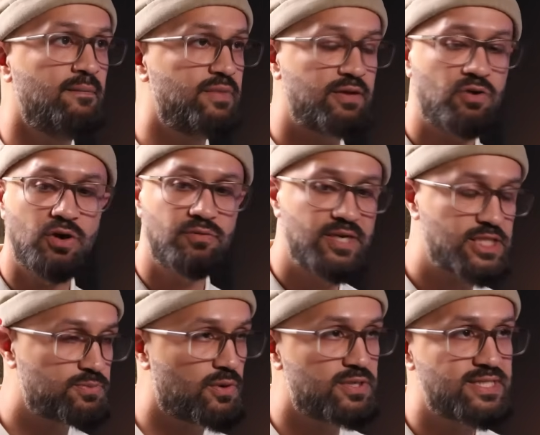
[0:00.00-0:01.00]
they've got
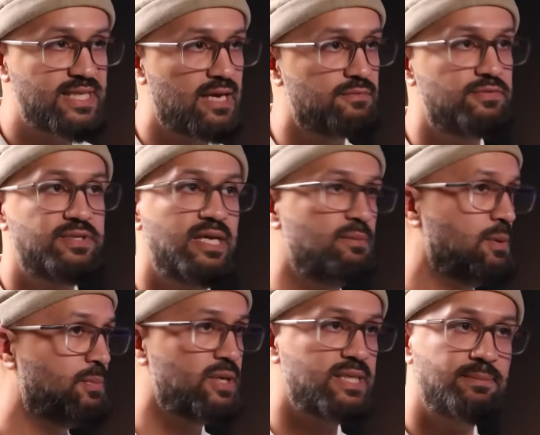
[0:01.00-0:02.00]
arrest warrants out for them. We're
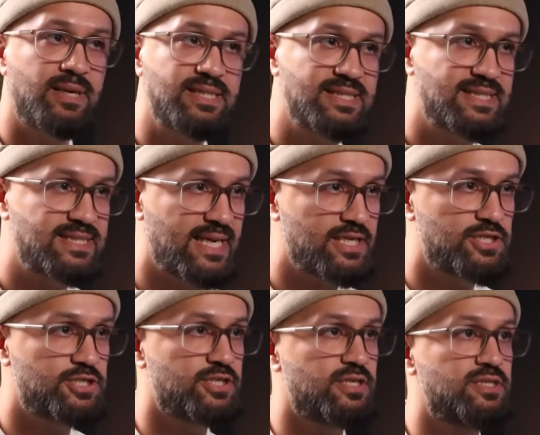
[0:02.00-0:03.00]
putting them under
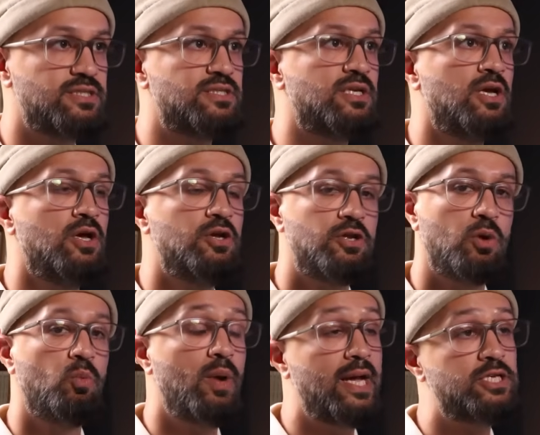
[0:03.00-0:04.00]
sanctions.
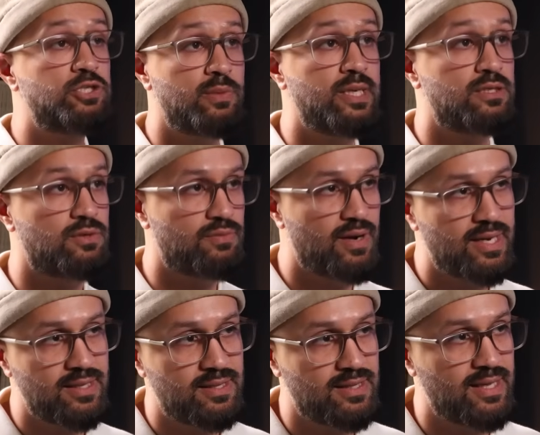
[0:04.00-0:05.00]
We're doing the
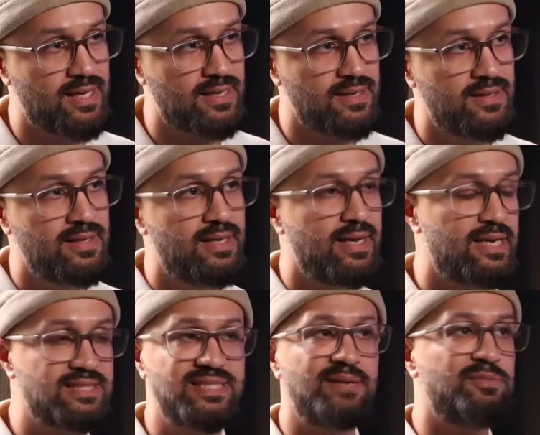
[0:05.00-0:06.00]
right thing.
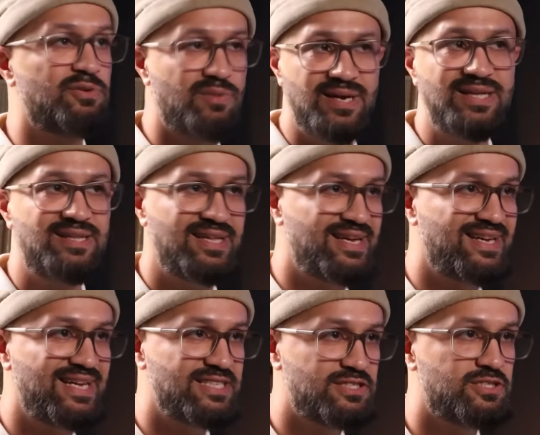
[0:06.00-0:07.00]
Except the right thing
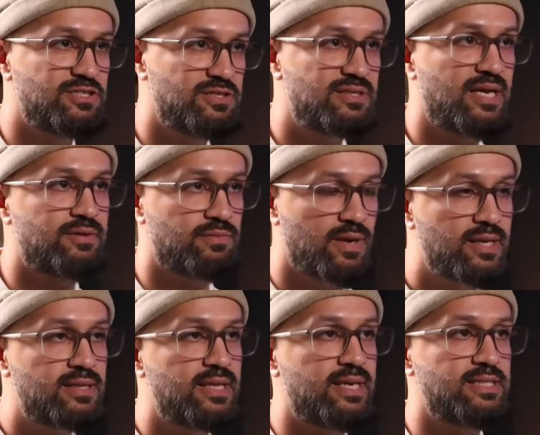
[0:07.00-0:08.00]
isn't to do that. The
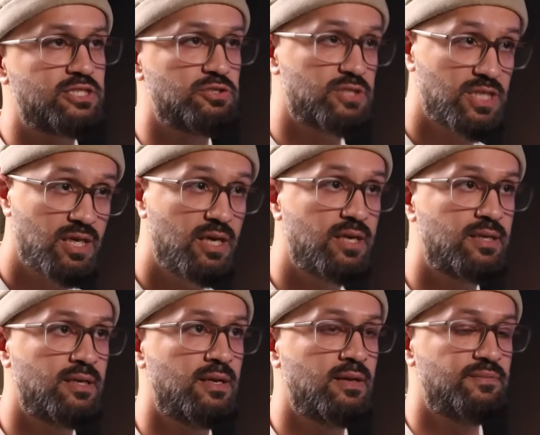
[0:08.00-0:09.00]
right thing is to
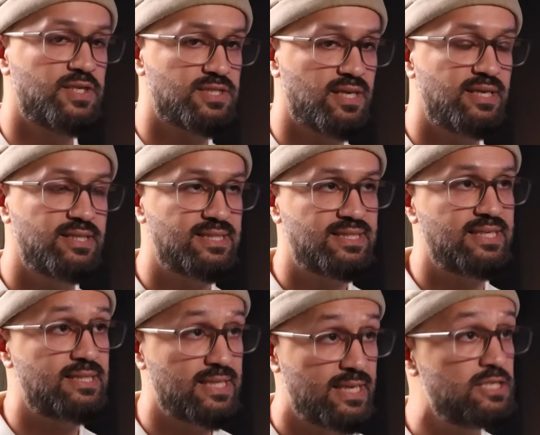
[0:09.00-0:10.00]
turn the Zionist
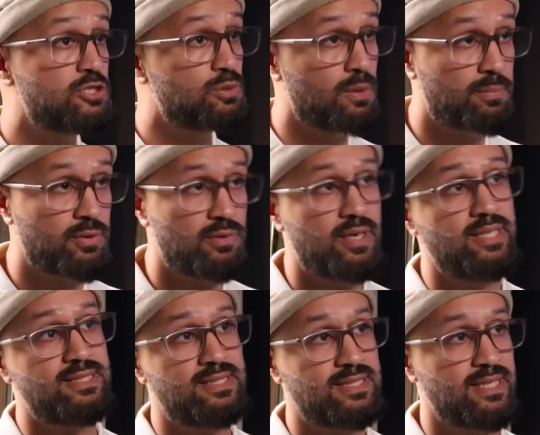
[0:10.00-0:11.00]
state into a pariah
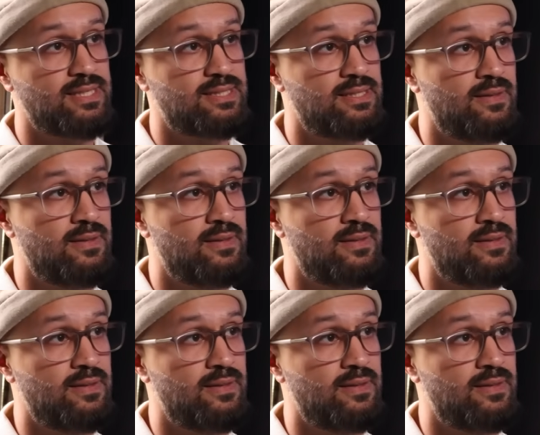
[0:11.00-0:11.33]
state.